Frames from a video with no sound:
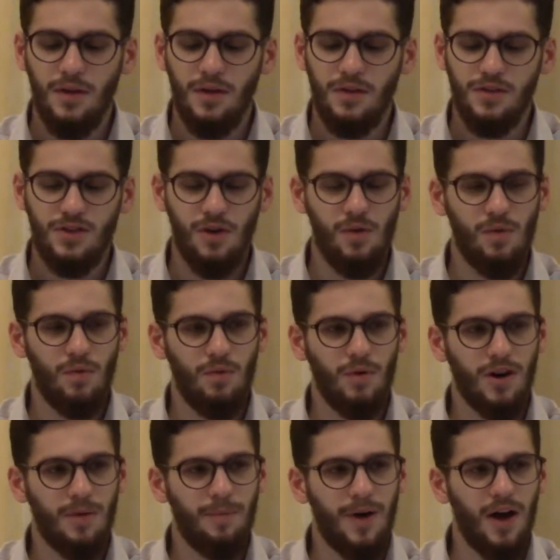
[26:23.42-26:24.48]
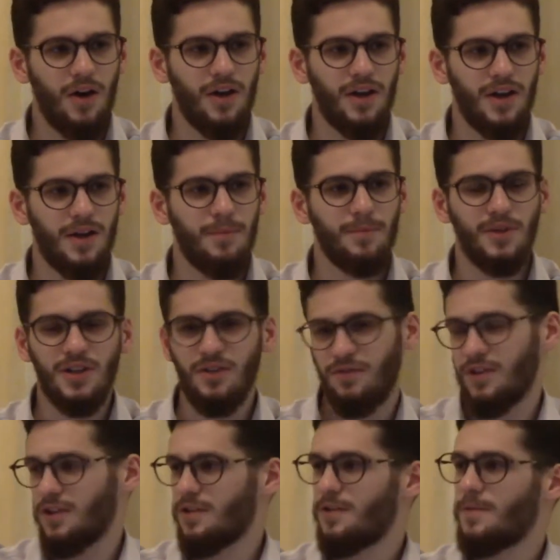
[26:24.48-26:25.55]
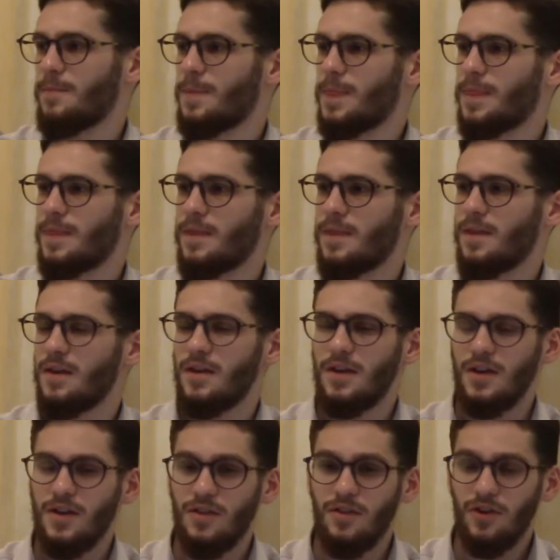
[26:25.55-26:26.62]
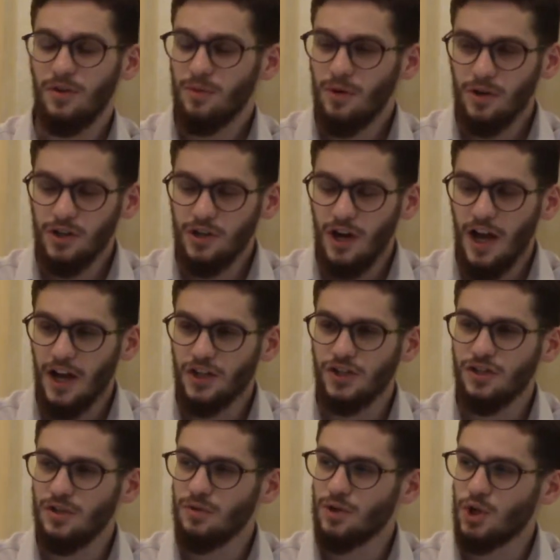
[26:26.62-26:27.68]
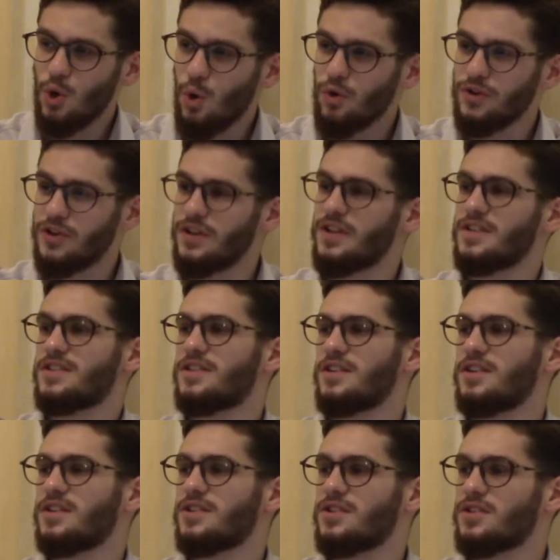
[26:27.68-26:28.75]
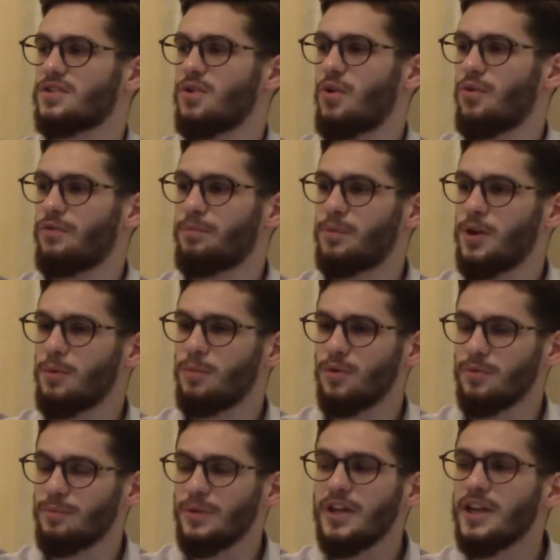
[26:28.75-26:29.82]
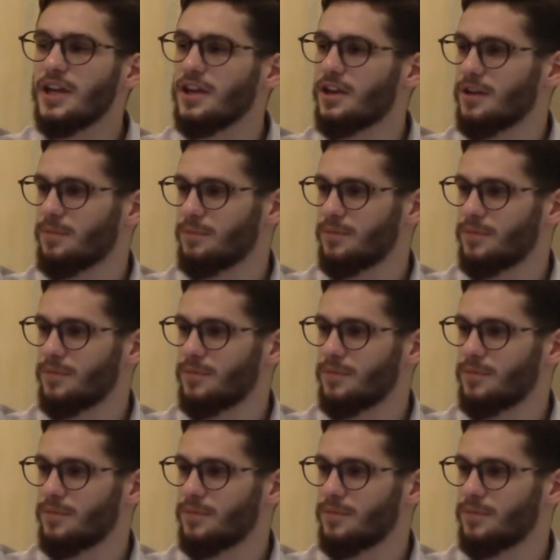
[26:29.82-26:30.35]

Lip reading: So what about him living? There were actually recorded incidents of people meeting him.